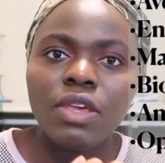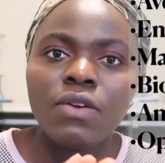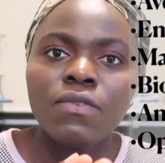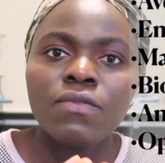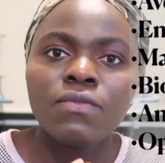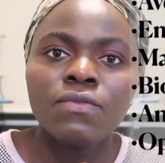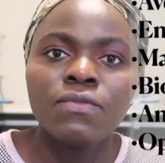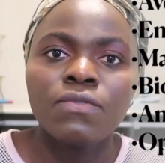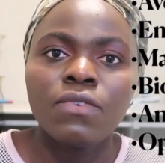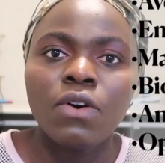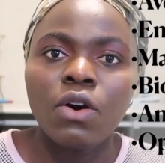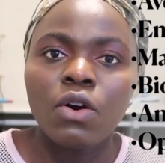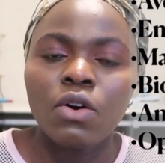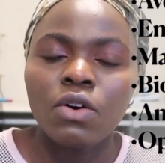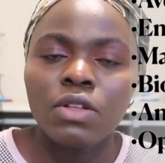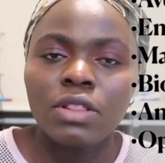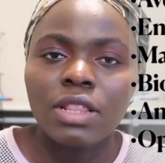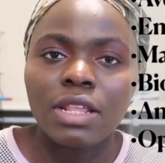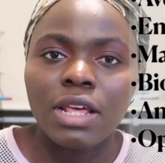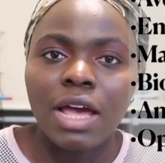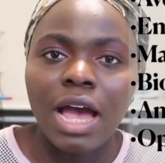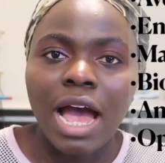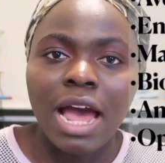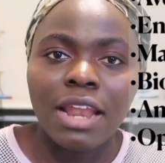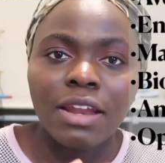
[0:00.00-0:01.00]
fourth,
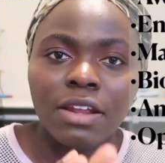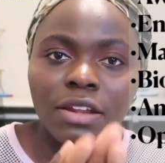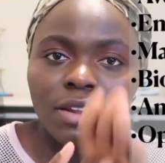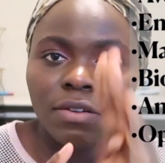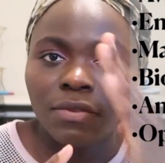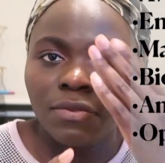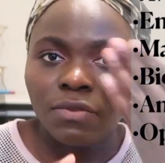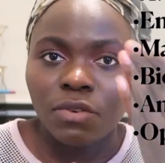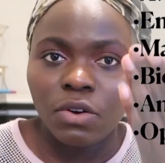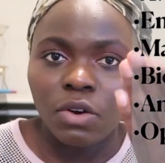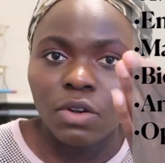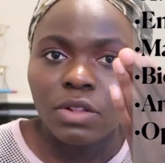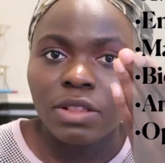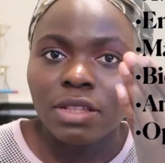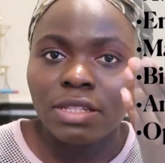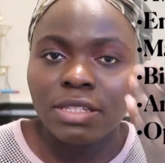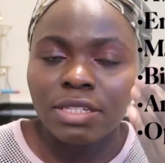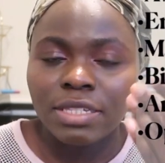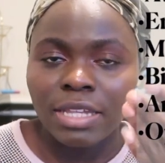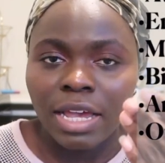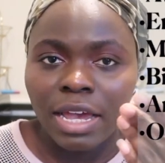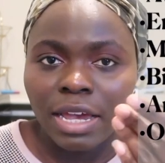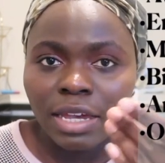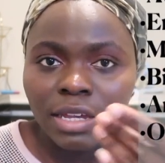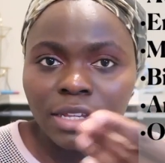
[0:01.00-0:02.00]
another fourth
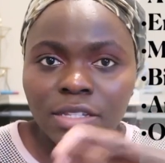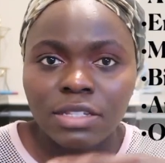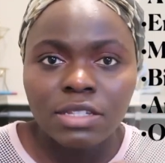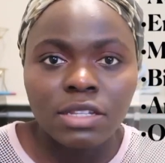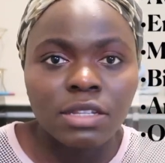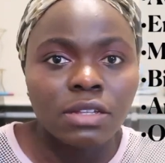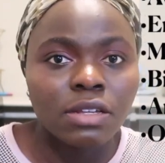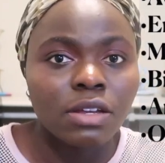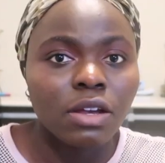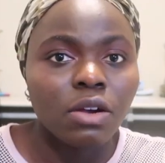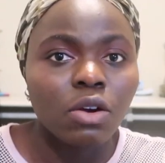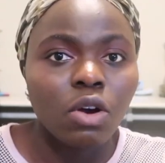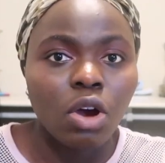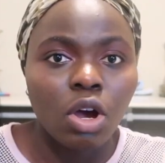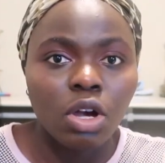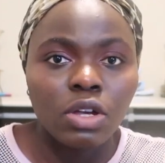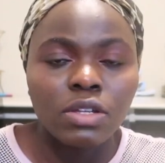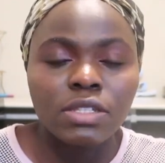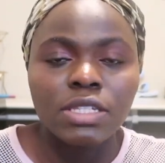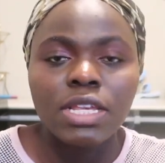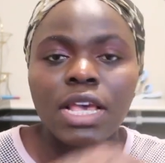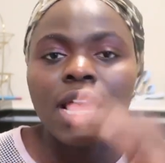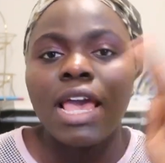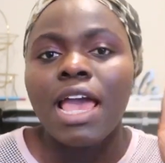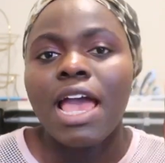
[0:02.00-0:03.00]
science
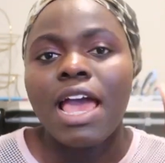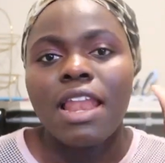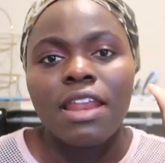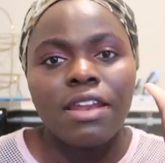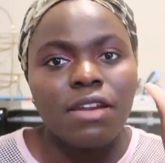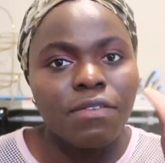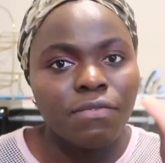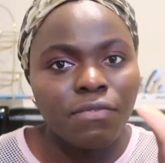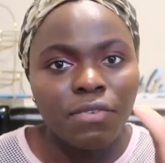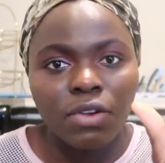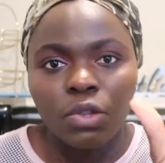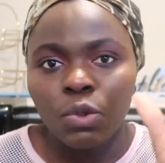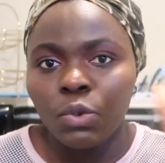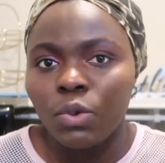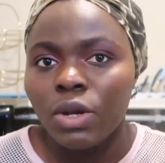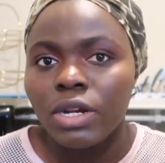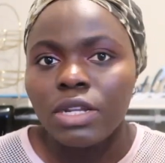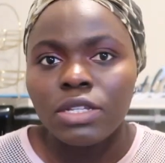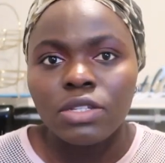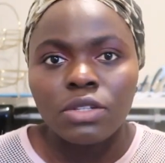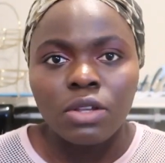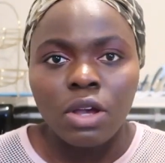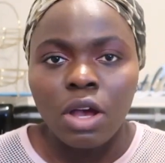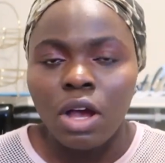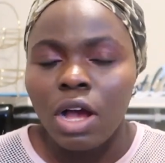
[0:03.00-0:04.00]
course and then the fifth one
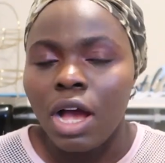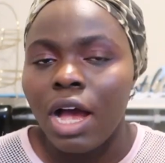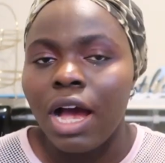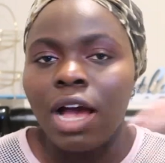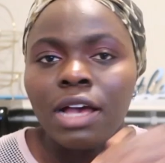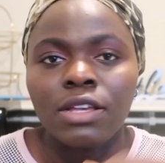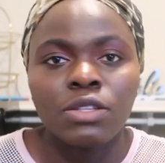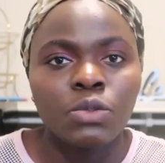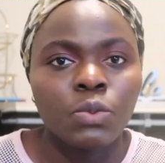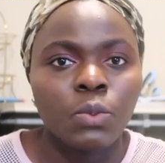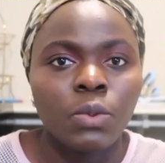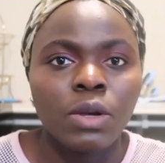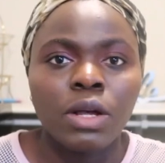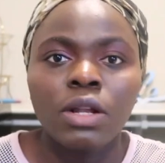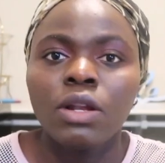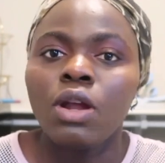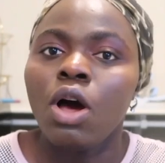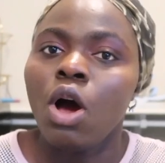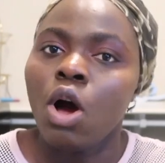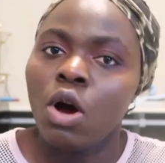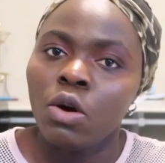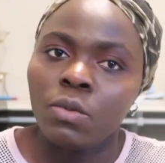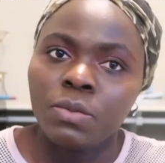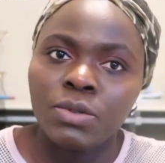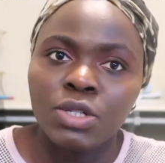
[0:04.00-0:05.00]
is as well
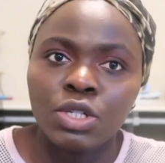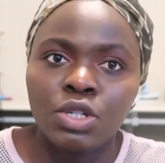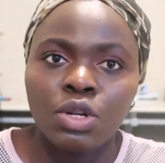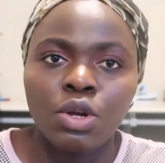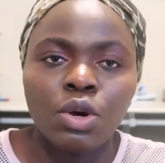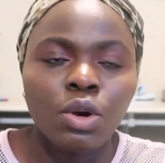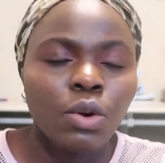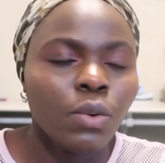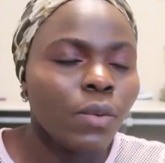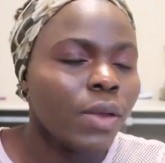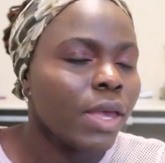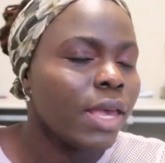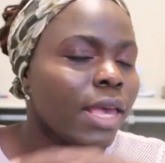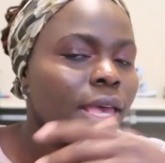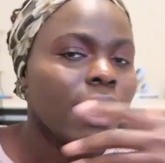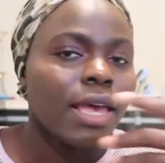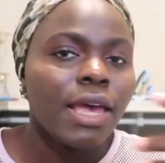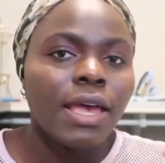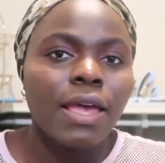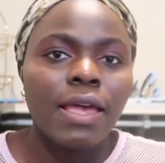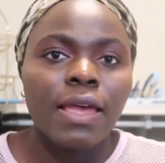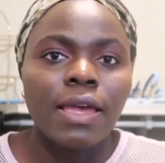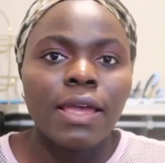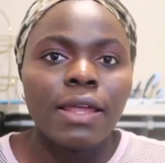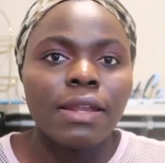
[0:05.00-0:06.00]
optional
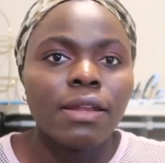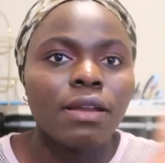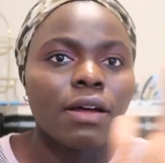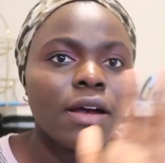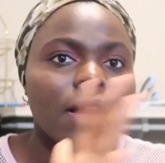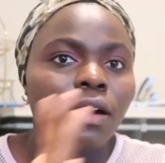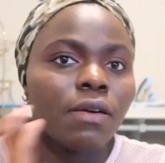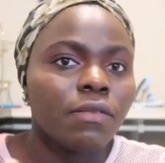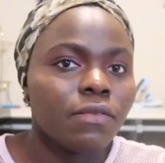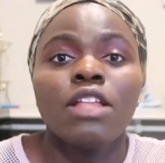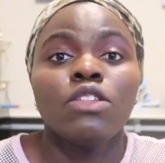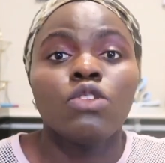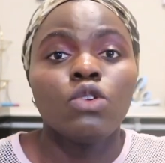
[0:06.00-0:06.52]
and uh,